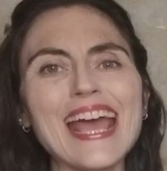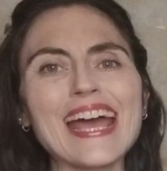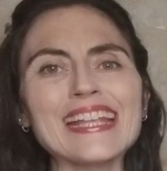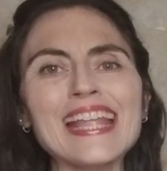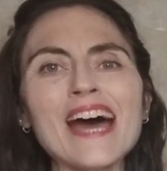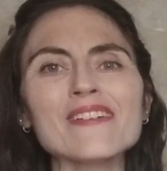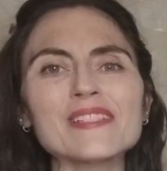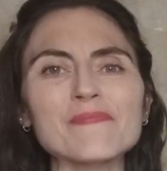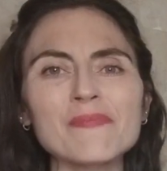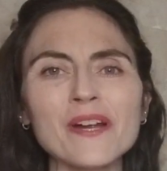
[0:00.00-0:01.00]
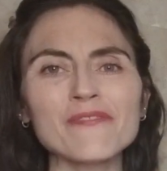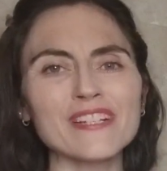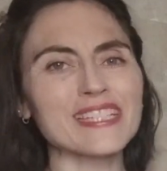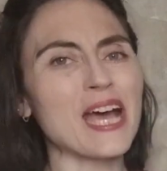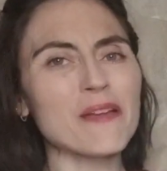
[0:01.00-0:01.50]
And now is the
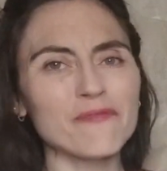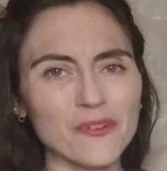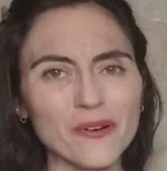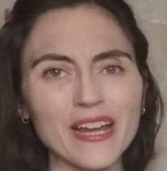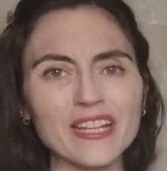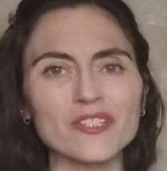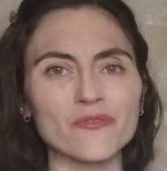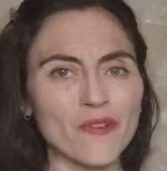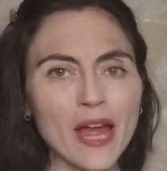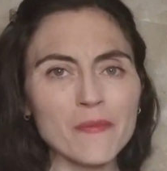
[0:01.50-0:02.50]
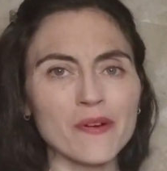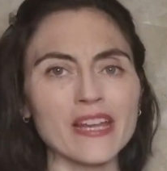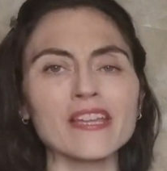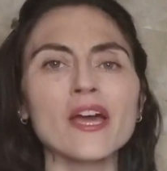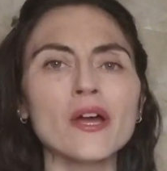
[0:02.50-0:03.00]
perfect time for a dry break.